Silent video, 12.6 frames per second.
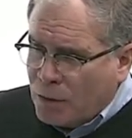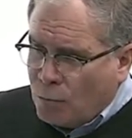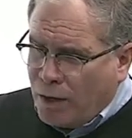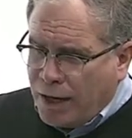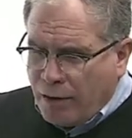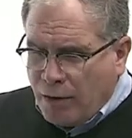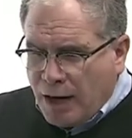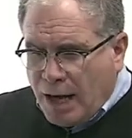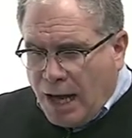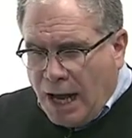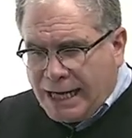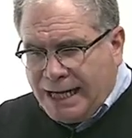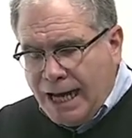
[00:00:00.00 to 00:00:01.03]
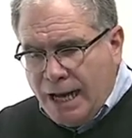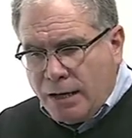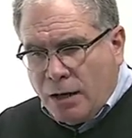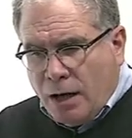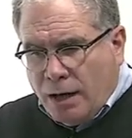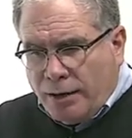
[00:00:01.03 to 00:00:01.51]
where,
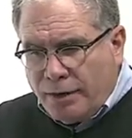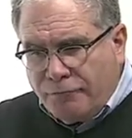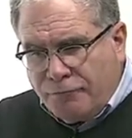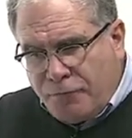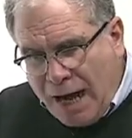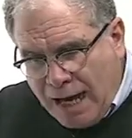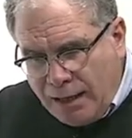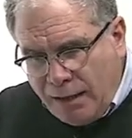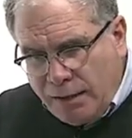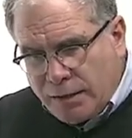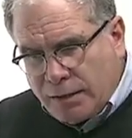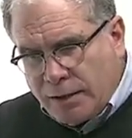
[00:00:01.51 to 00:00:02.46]
again, the violence,